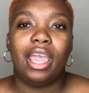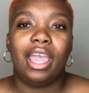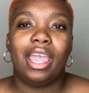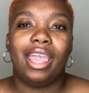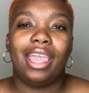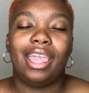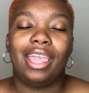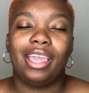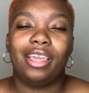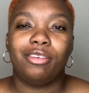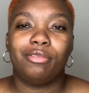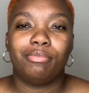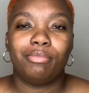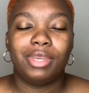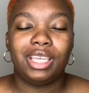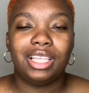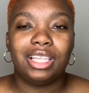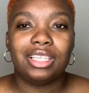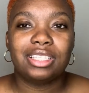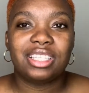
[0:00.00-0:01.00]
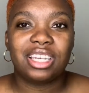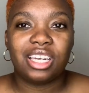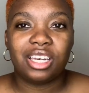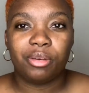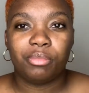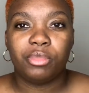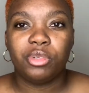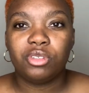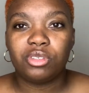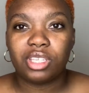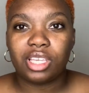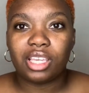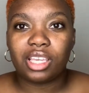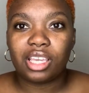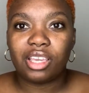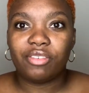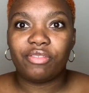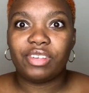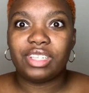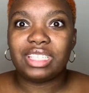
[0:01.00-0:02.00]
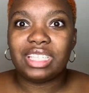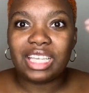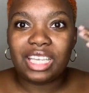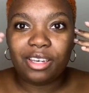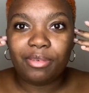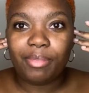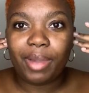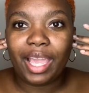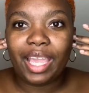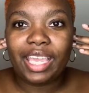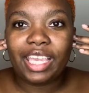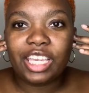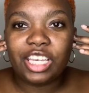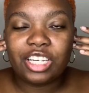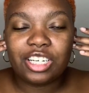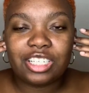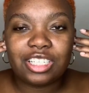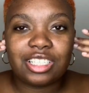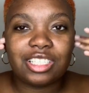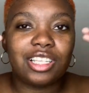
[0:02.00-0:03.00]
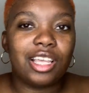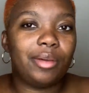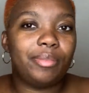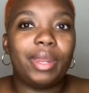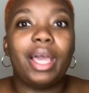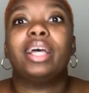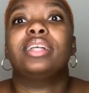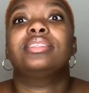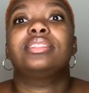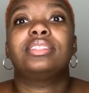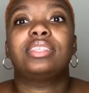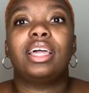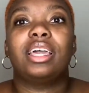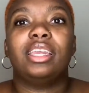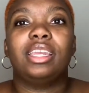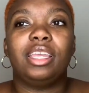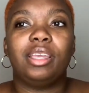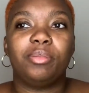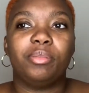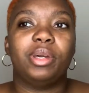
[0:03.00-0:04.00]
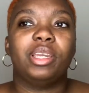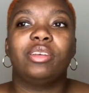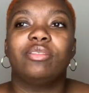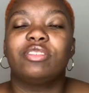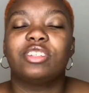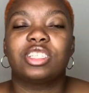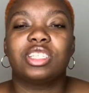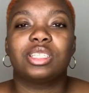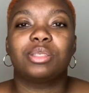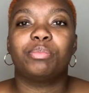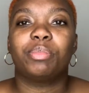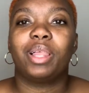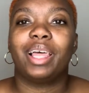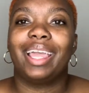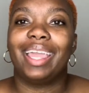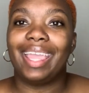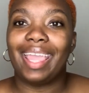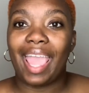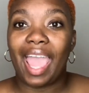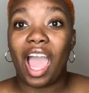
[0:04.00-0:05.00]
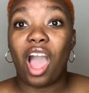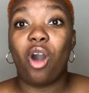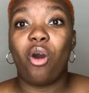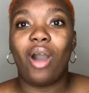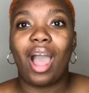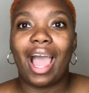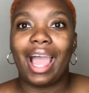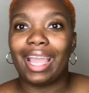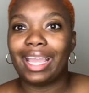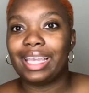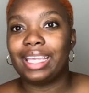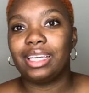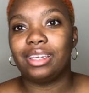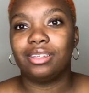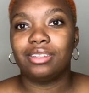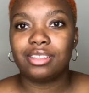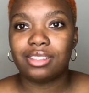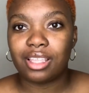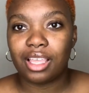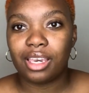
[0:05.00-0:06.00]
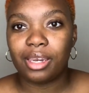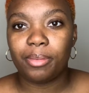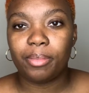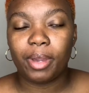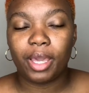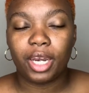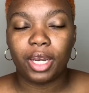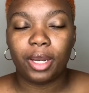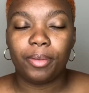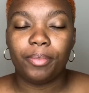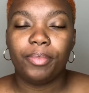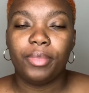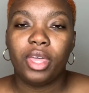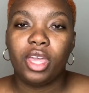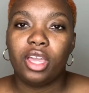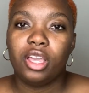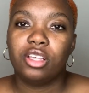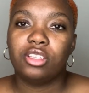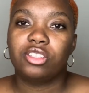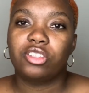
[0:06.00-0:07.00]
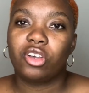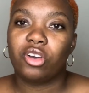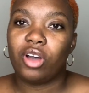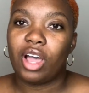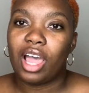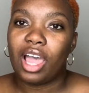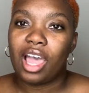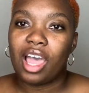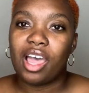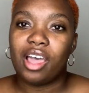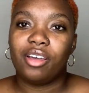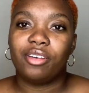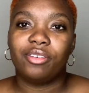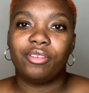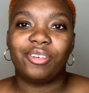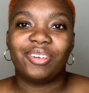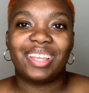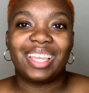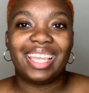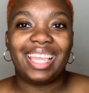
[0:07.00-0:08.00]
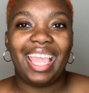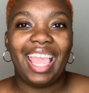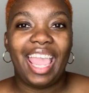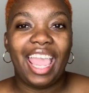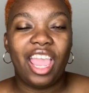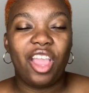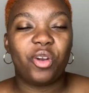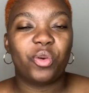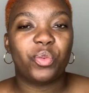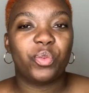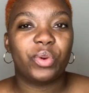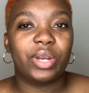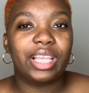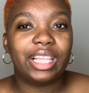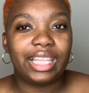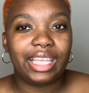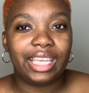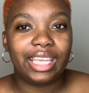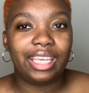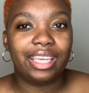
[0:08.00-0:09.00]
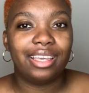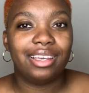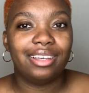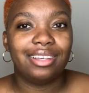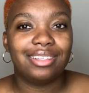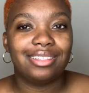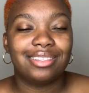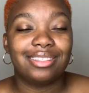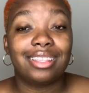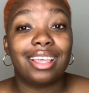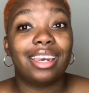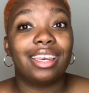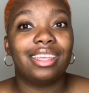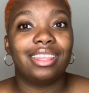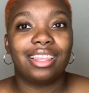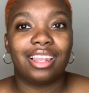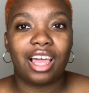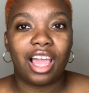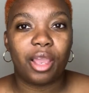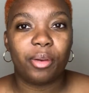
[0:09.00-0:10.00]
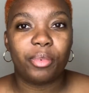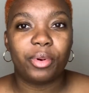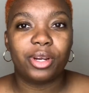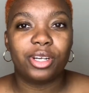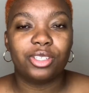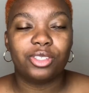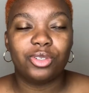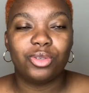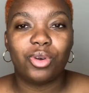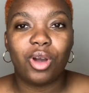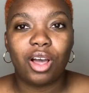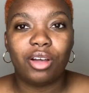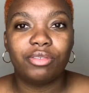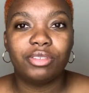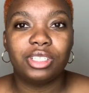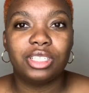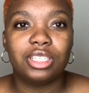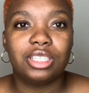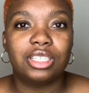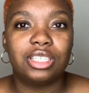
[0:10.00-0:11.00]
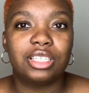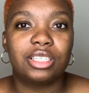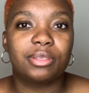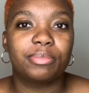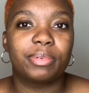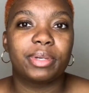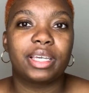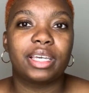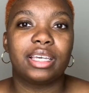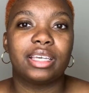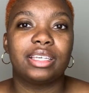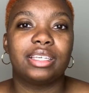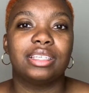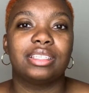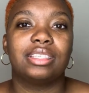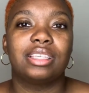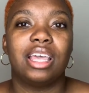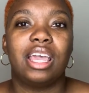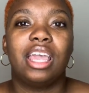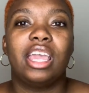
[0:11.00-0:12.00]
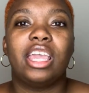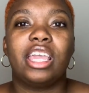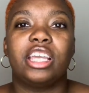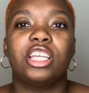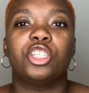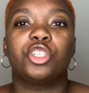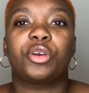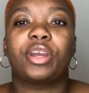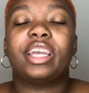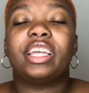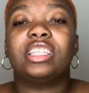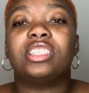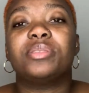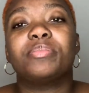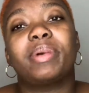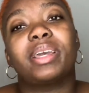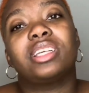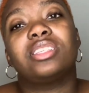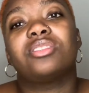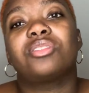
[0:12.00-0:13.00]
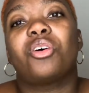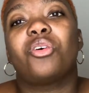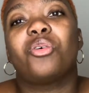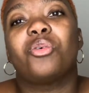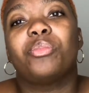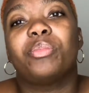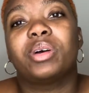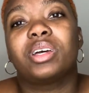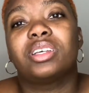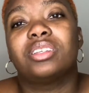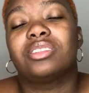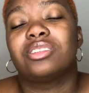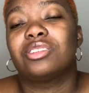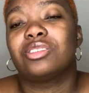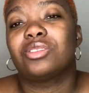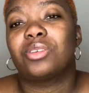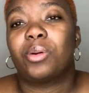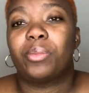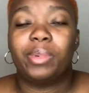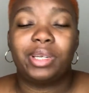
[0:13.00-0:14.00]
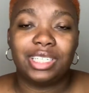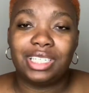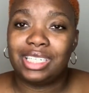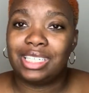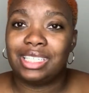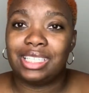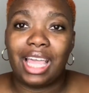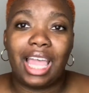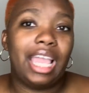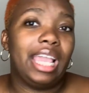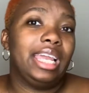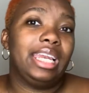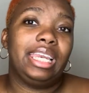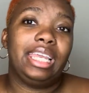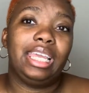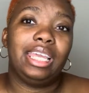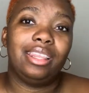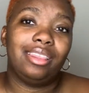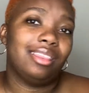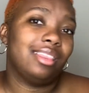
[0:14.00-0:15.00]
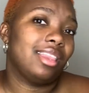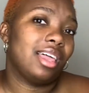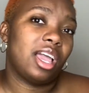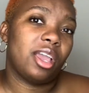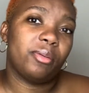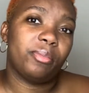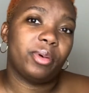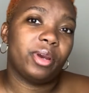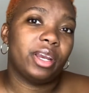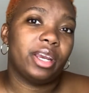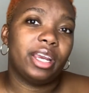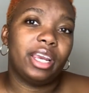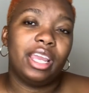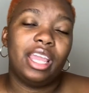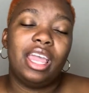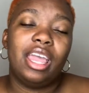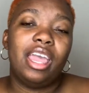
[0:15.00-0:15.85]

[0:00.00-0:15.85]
And me listening to music, if it's in my ears, I'm not studying, but if it's just playing out, I can study better. So I can't really study in the library too often, just because it drains my soul, because there's so much anxiety in the library.